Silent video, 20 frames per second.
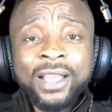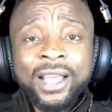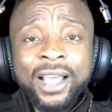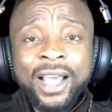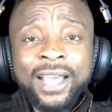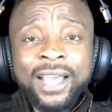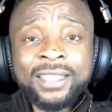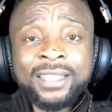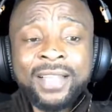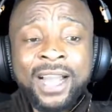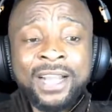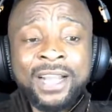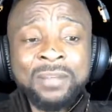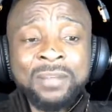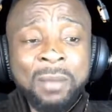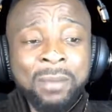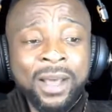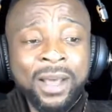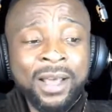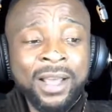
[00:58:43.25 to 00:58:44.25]
I
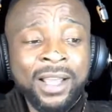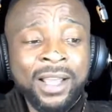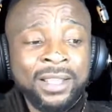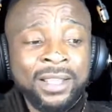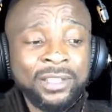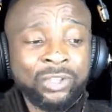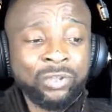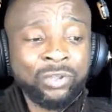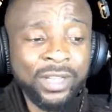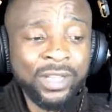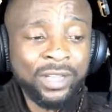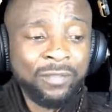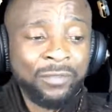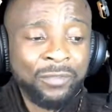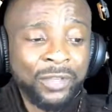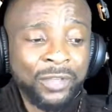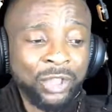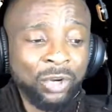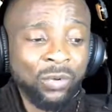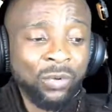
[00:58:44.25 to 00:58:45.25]
remember doing a
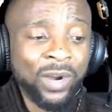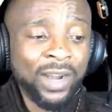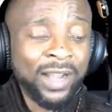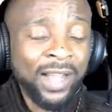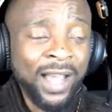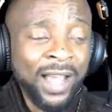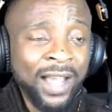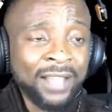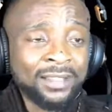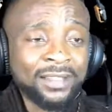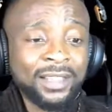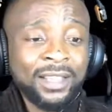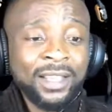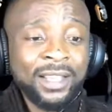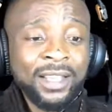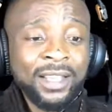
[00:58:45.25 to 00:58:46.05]
video where I asked,